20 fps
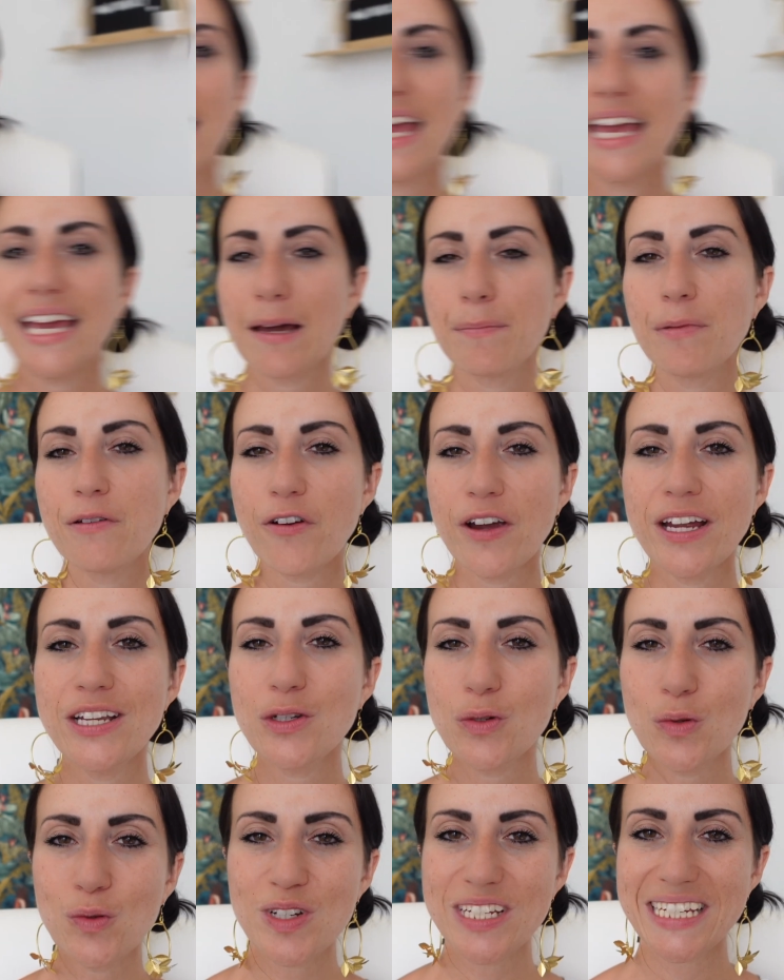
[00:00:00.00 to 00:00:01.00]
It can be very
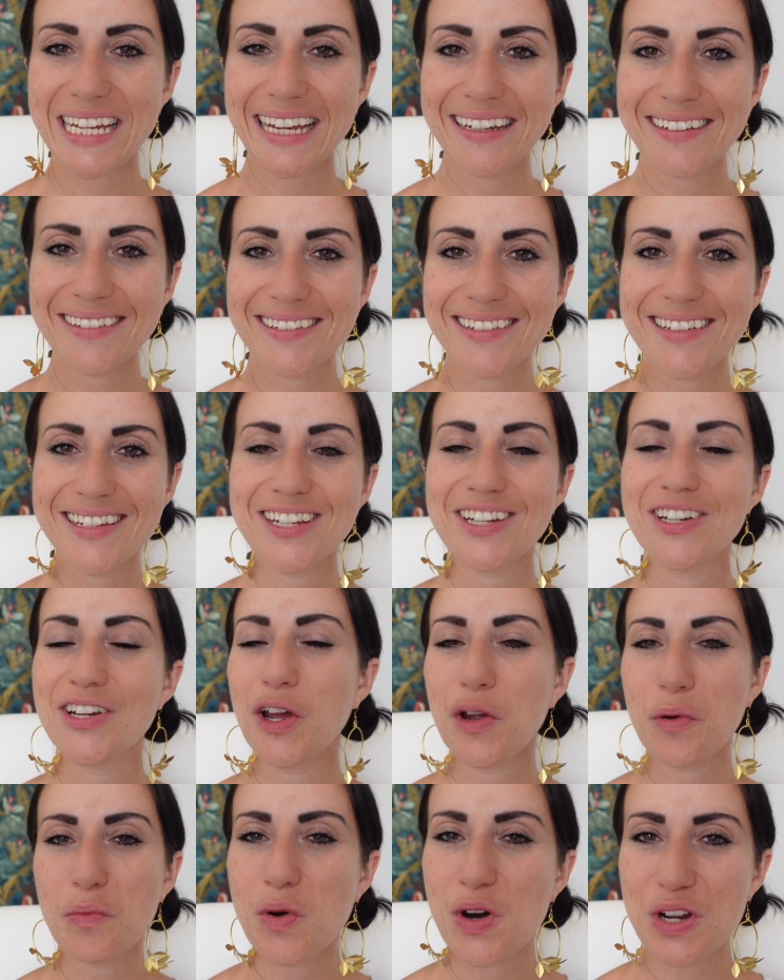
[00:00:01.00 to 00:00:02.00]
daunting to
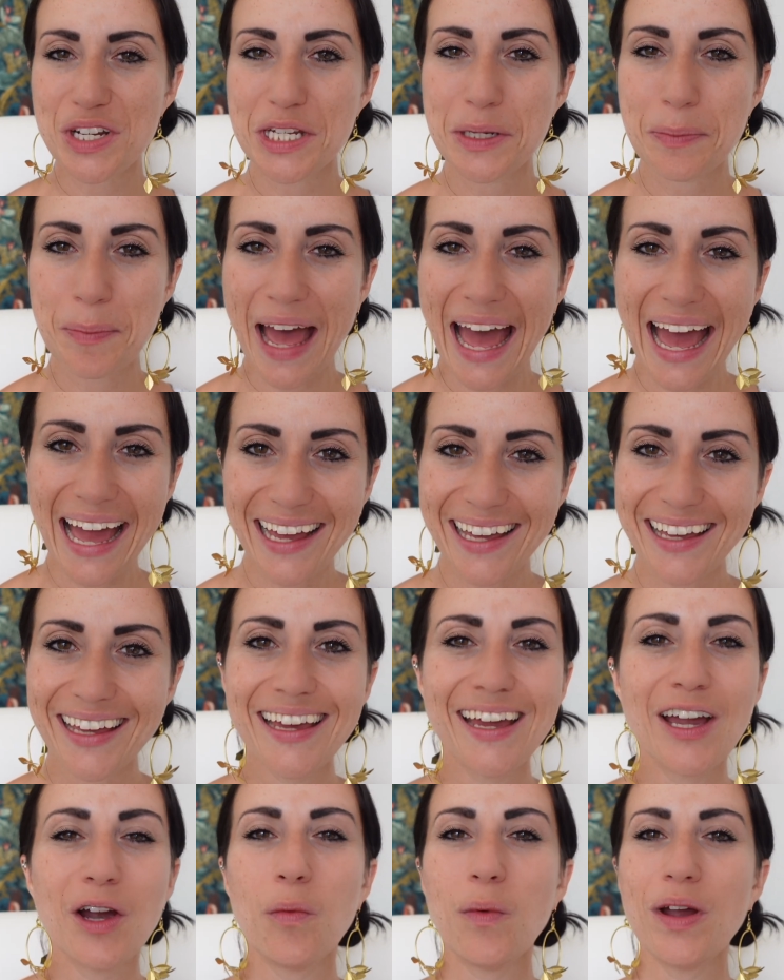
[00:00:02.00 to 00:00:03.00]
know what to pack
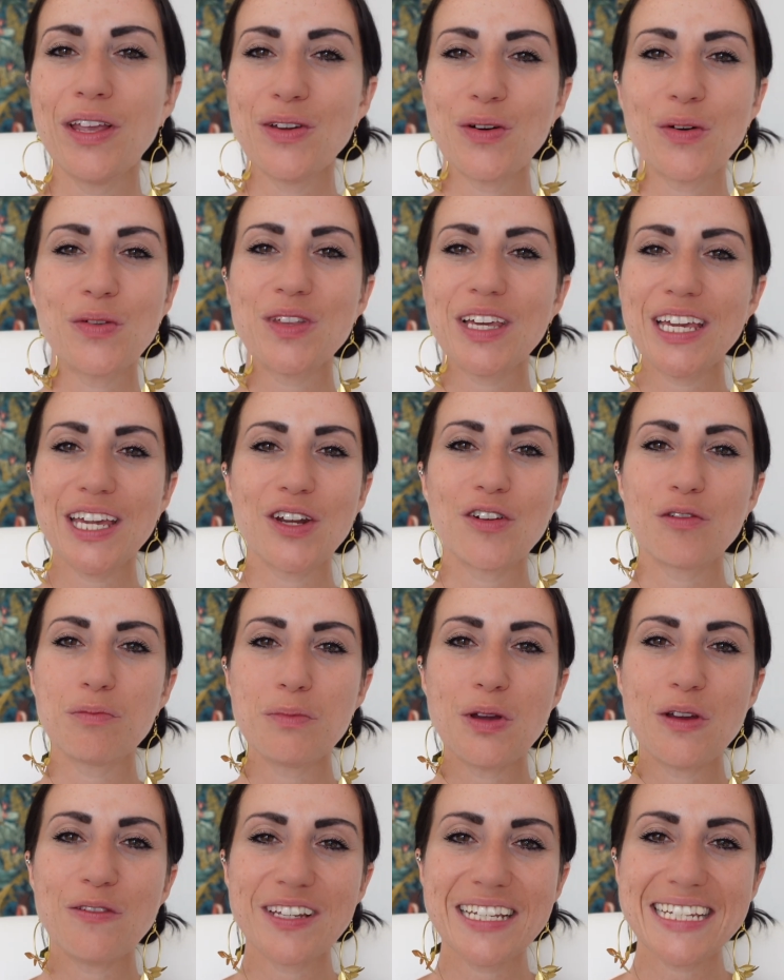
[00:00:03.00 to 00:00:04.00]
when you're thinking of
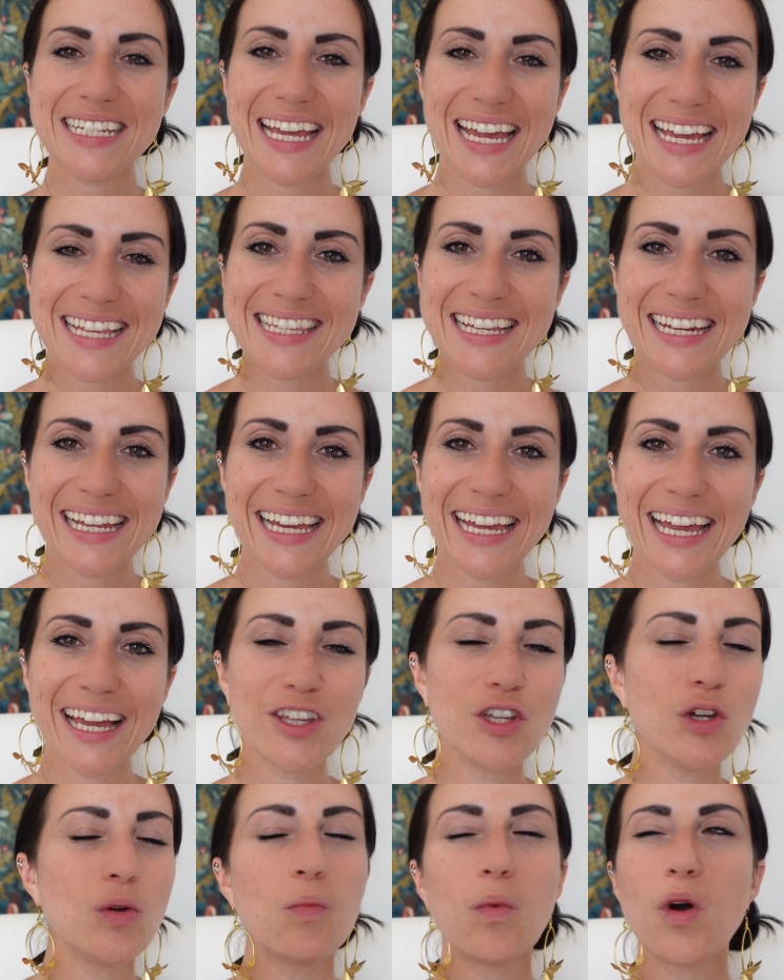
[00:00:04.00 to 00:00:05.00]
moving to Italy,
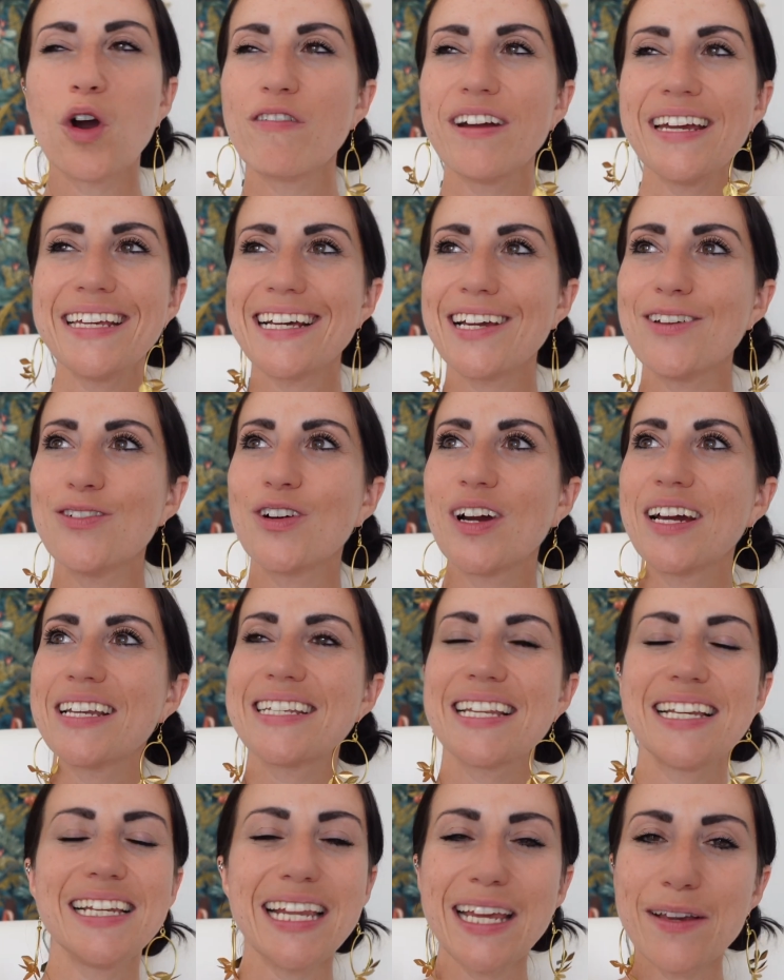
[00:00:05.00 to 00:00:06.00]
and you worry that you're going
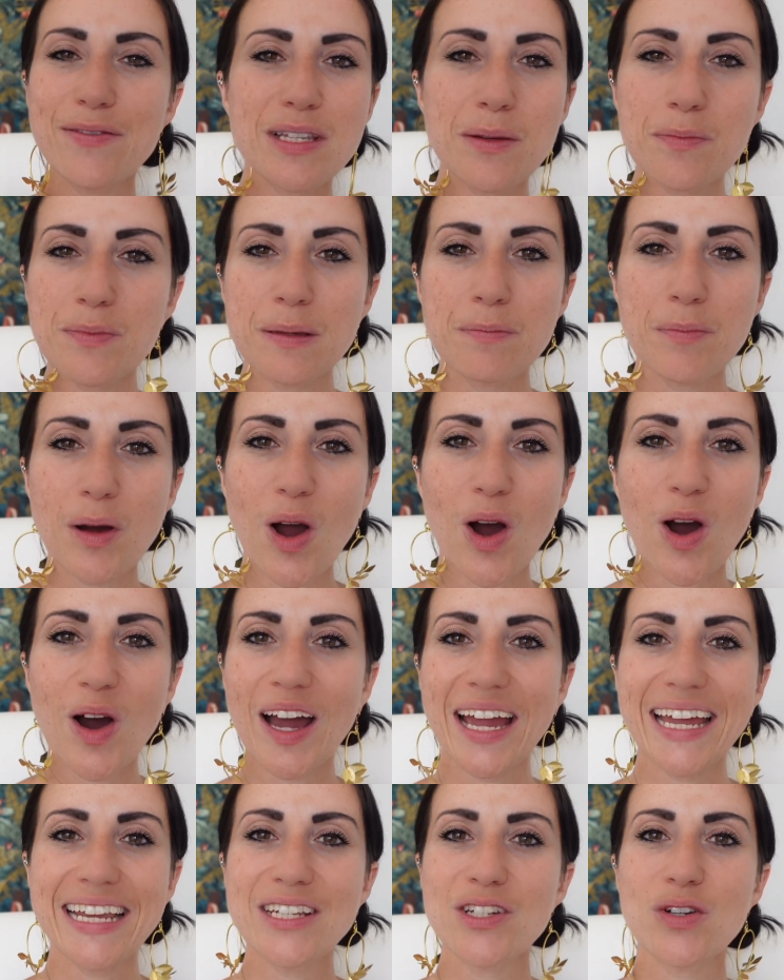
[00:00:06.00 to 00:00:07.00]
to leave something
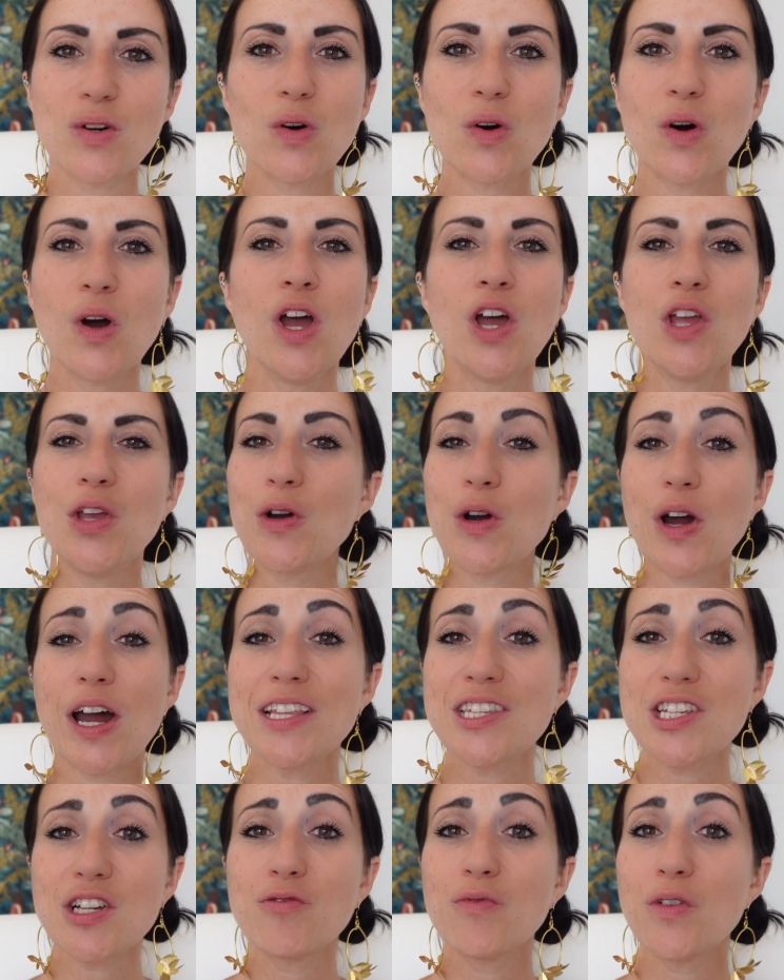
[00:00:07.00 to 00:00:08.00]
behind, or you're
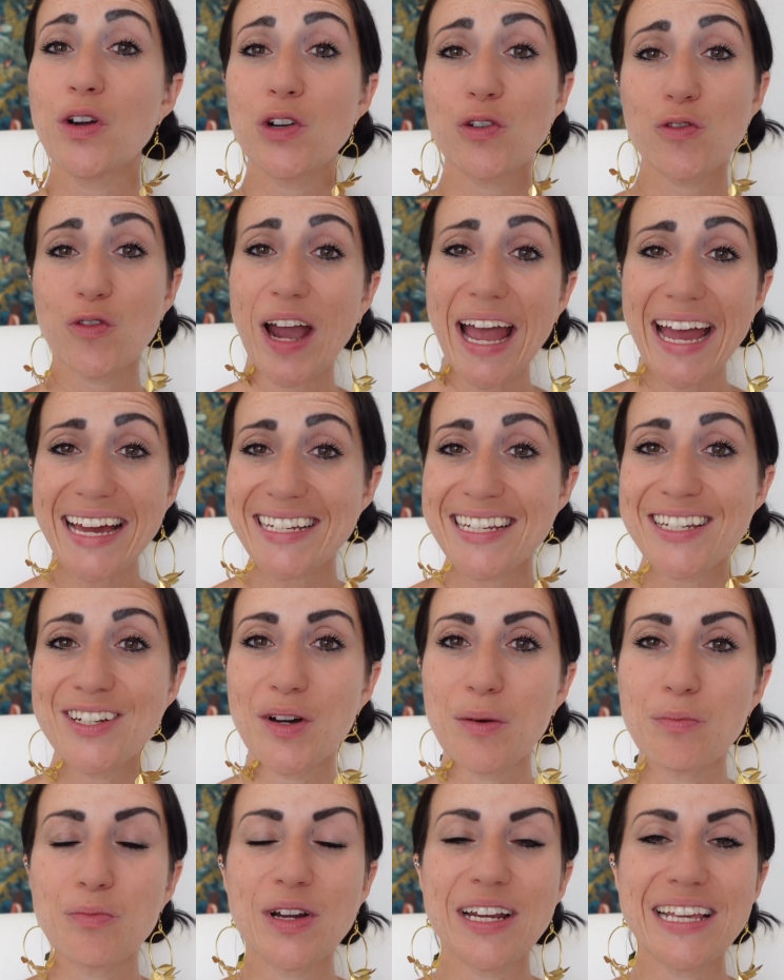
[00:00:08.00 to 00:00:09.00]
going to regret
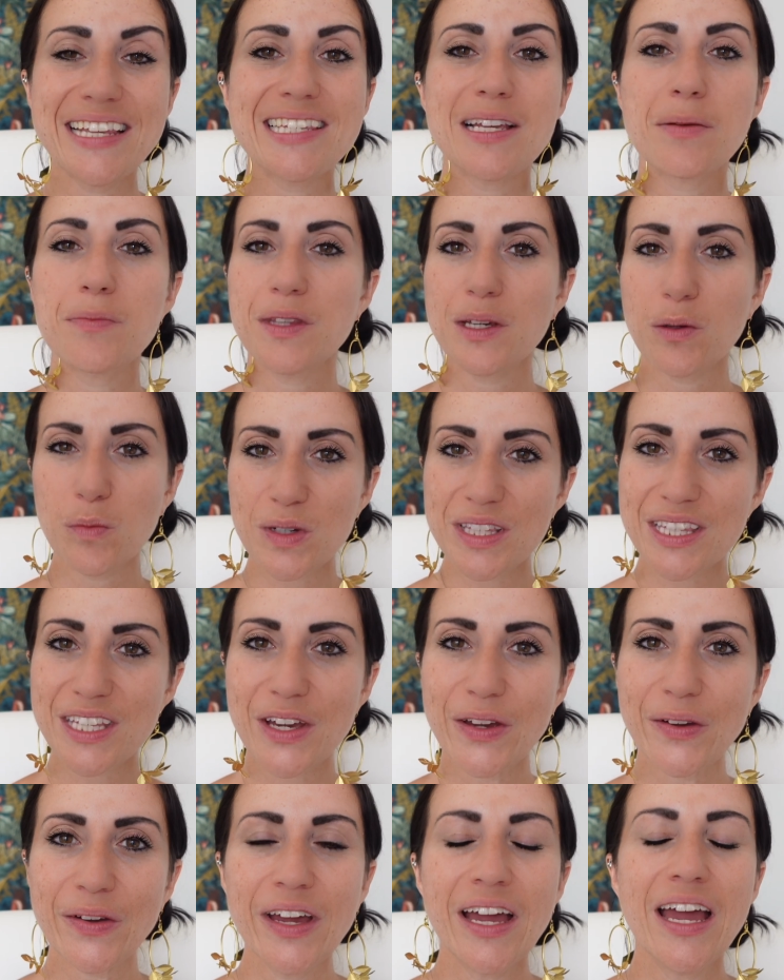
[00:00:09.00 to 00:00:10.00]
not bringing something with
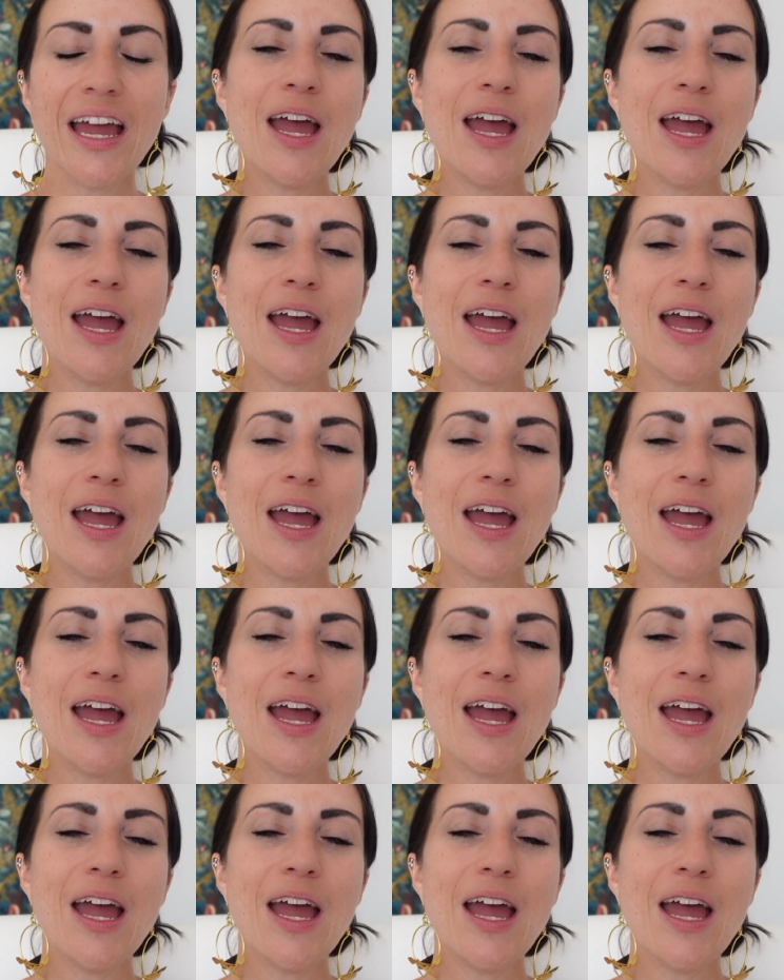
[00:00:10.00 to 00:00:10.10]
you.